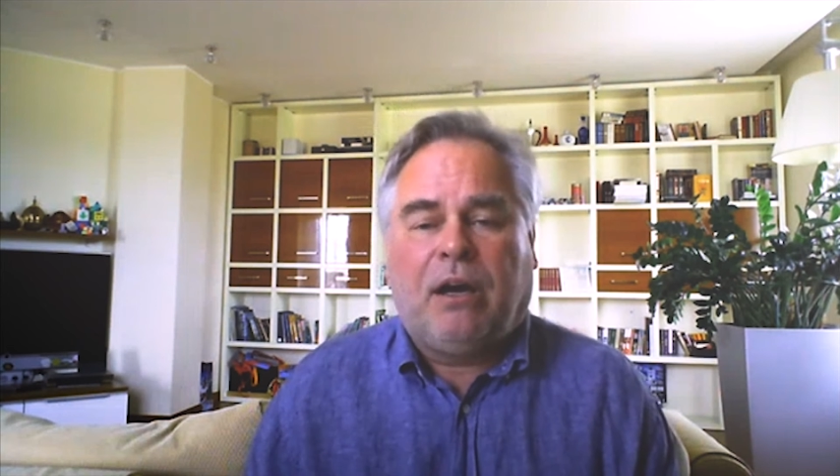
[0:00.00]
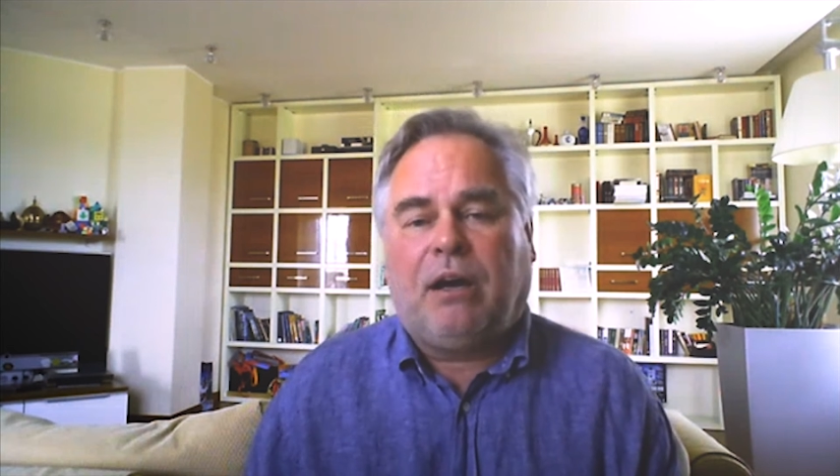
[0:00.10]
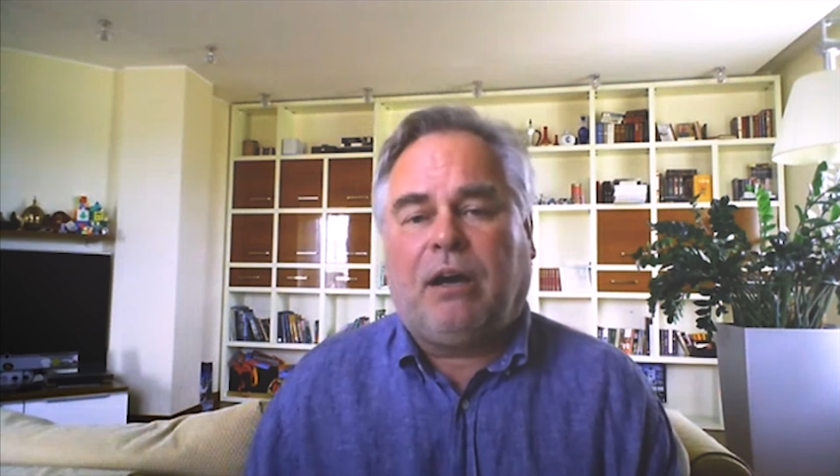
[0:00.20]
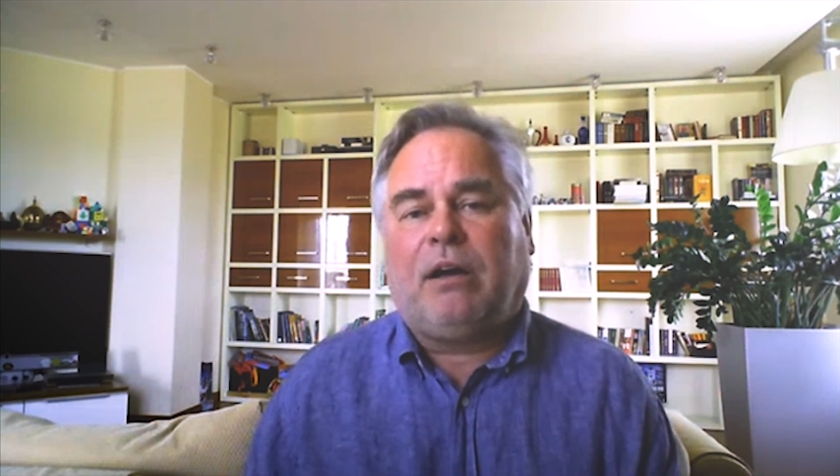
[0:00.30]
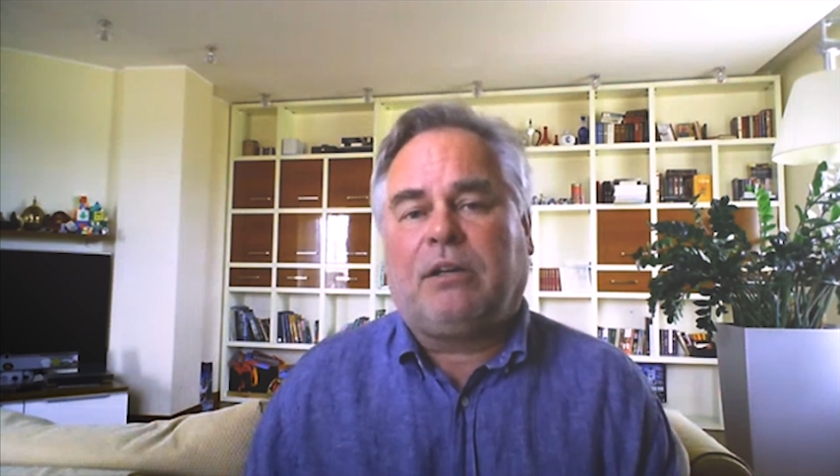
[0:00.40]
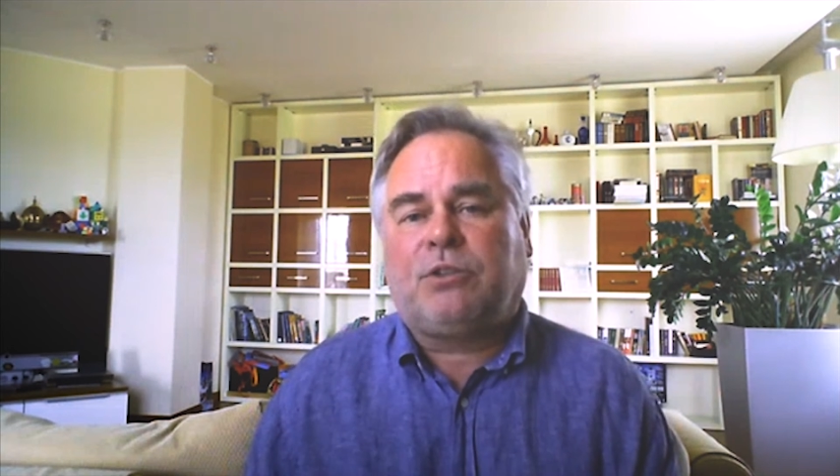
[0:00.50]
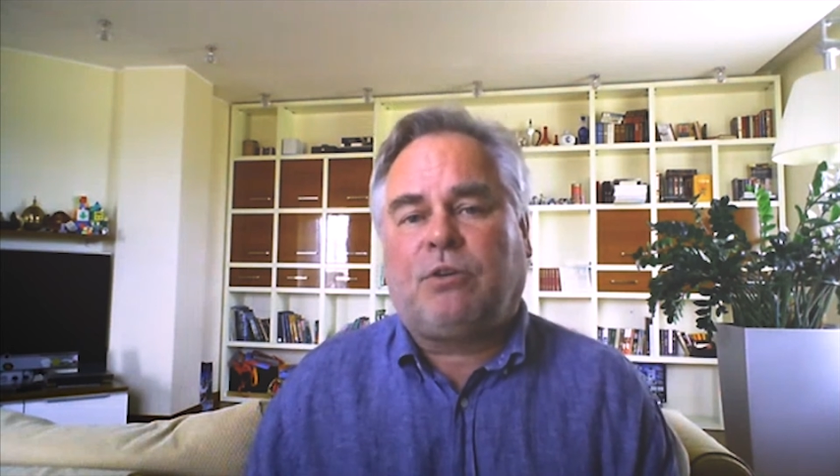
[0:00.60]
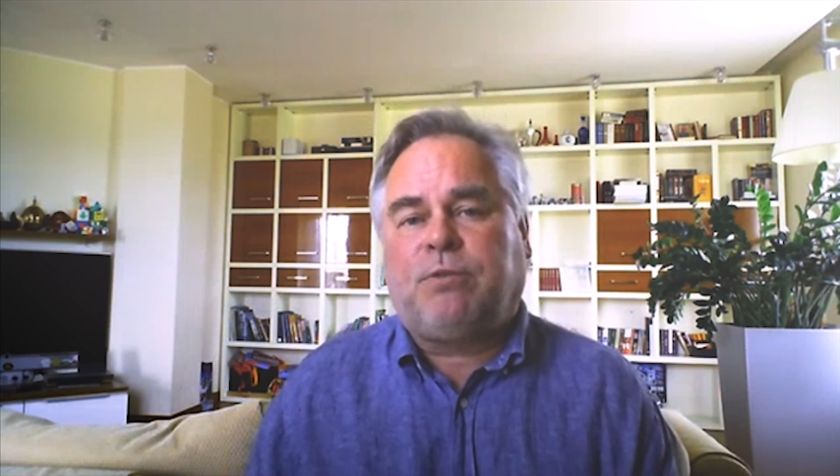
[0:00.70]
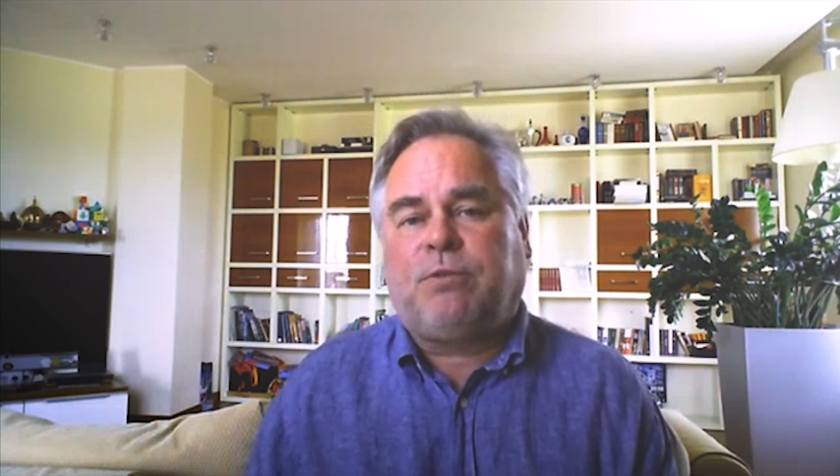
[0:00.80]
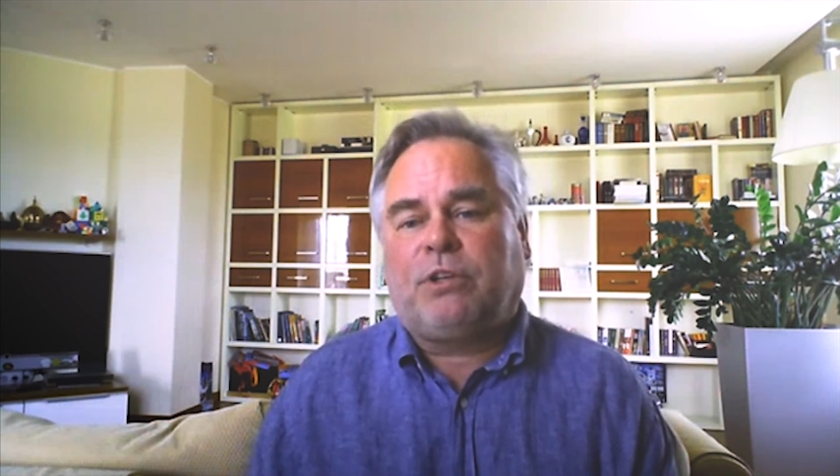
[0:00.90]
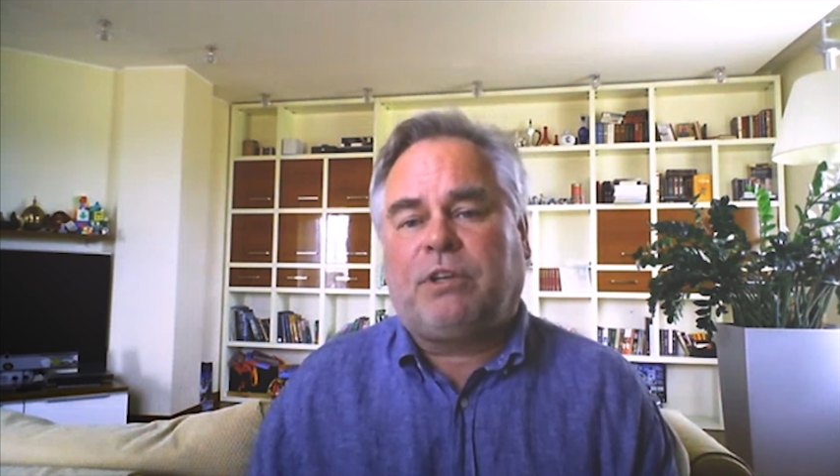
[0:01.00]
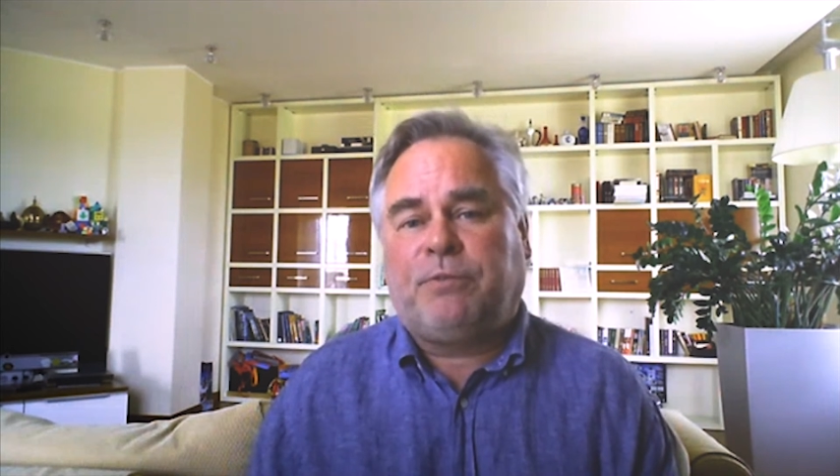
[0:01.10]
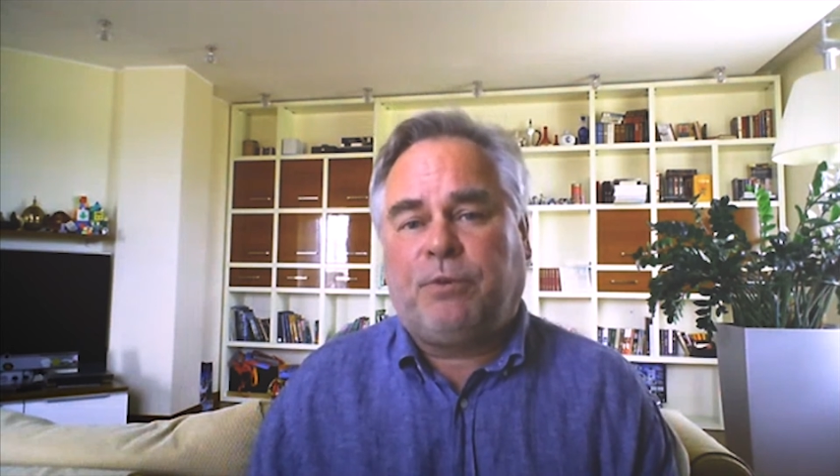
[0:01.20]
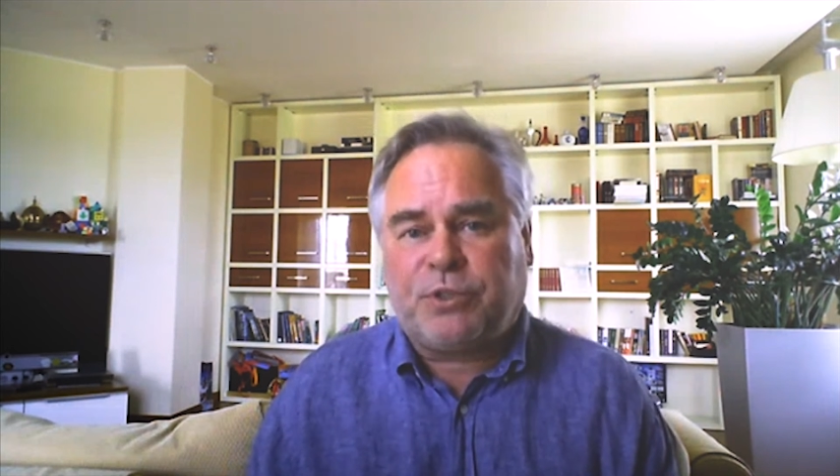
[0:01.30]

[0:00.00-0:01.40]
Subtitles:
So for the